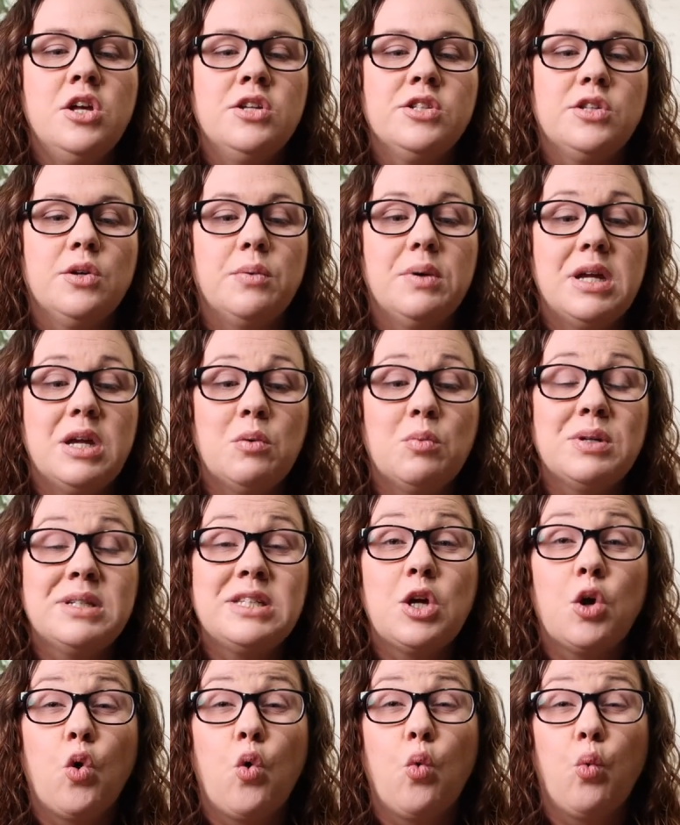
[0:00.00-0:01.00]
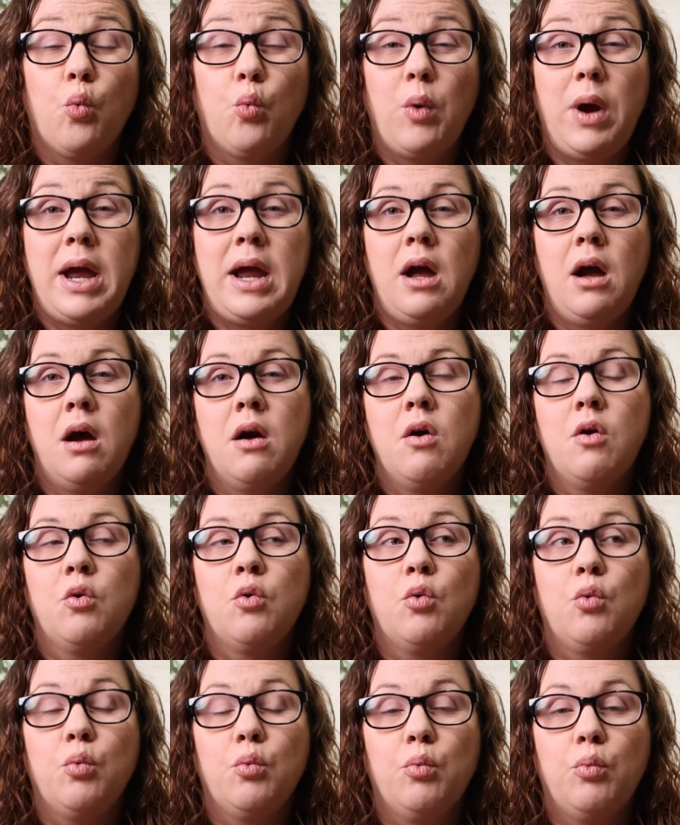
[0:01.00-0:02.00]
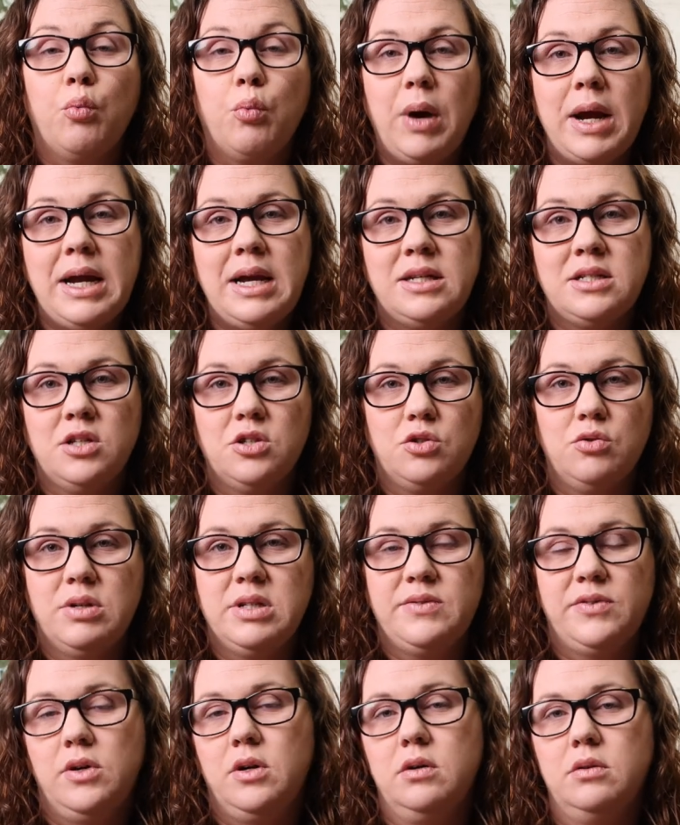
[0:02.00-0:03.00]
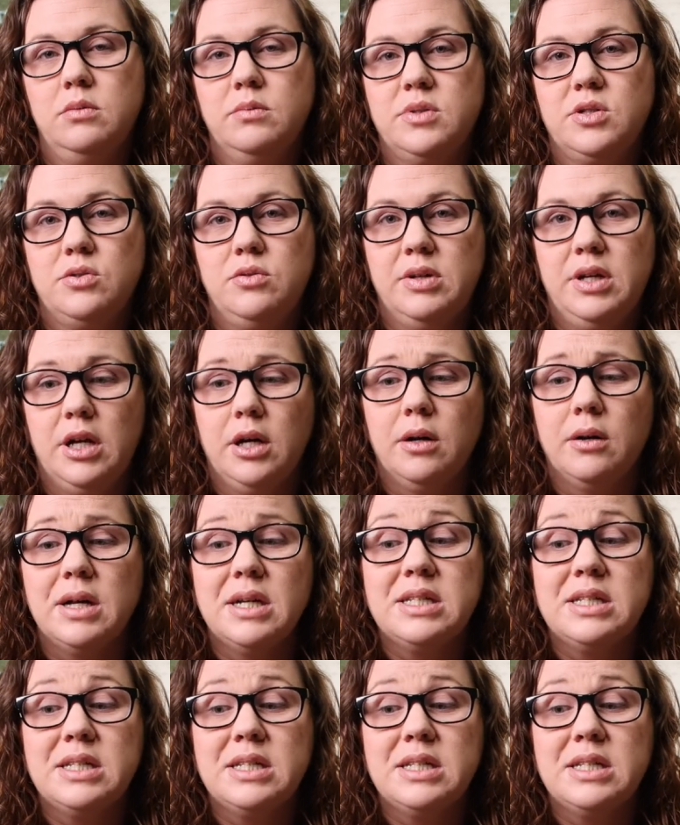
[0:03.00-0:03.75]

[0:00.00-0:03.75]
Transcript: So it was a great, great choice for our homeschool year,